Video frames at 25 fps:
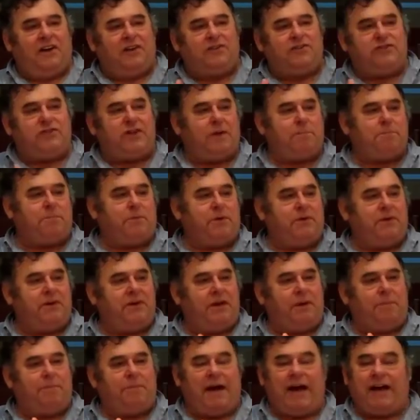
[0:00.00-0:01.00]
A
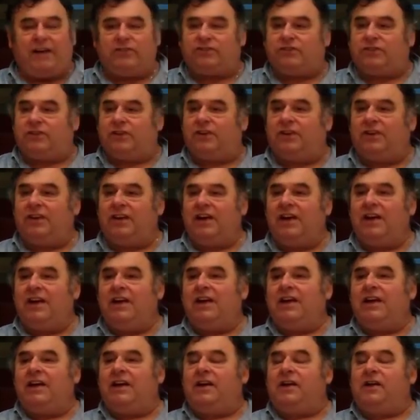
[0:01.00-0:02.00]
shepherd, a pastor,
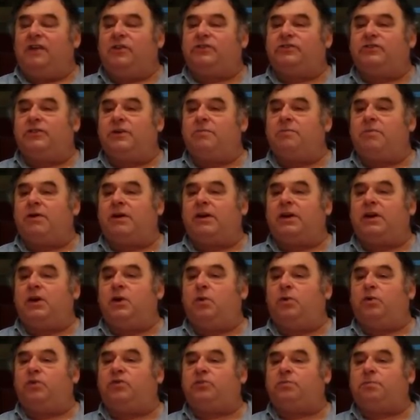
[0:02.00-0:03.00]
is somebody
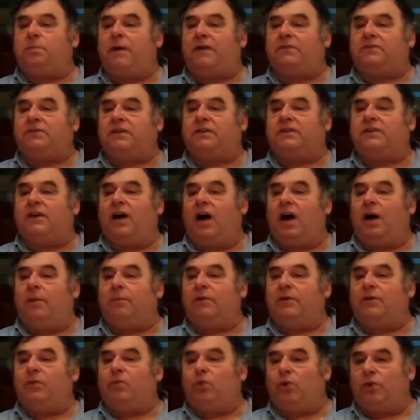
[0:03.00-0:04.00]
who has spent their
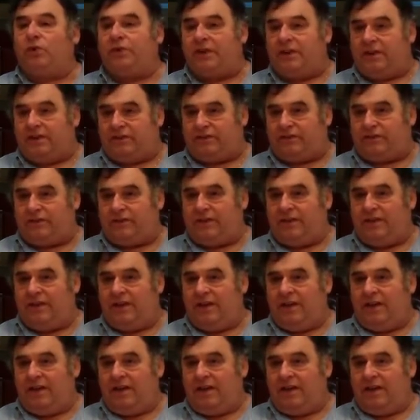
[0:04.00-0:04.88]
time in the wilderness.